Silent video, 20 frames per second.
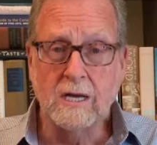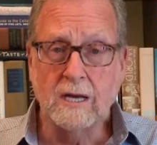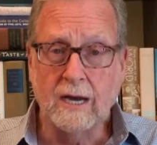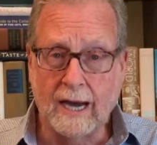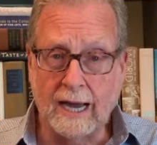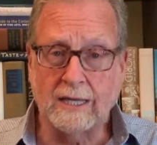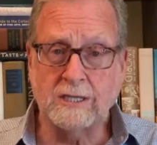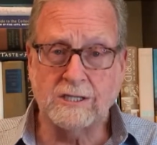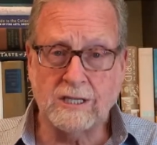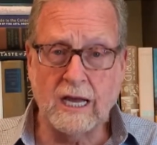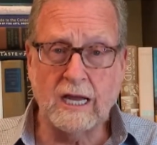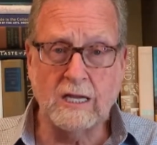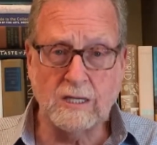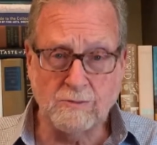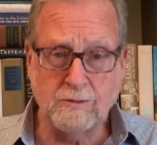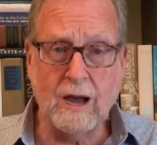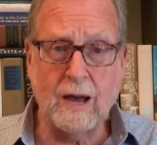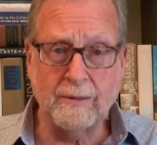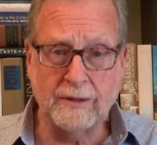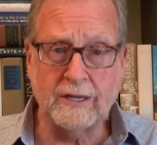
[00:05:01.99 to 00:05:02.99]
I'd say he's
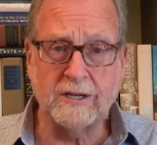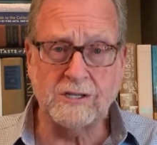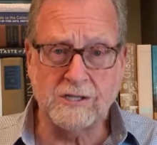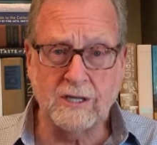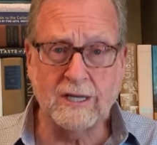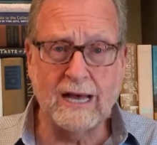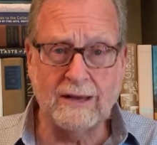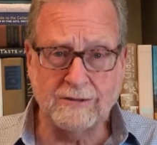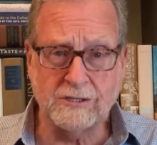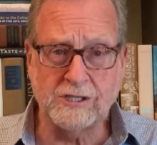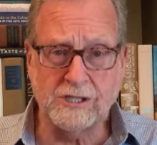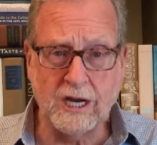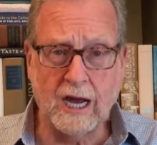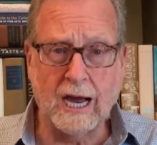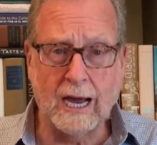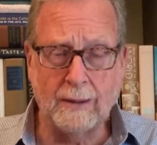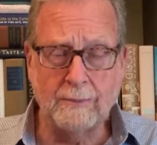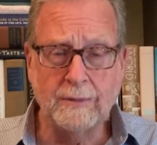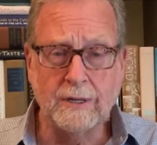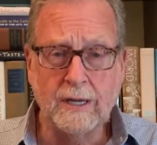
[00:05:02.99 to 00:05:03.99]
probably going to still have his
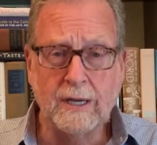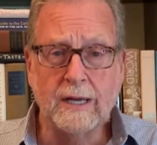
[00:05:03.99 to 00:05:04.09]
job.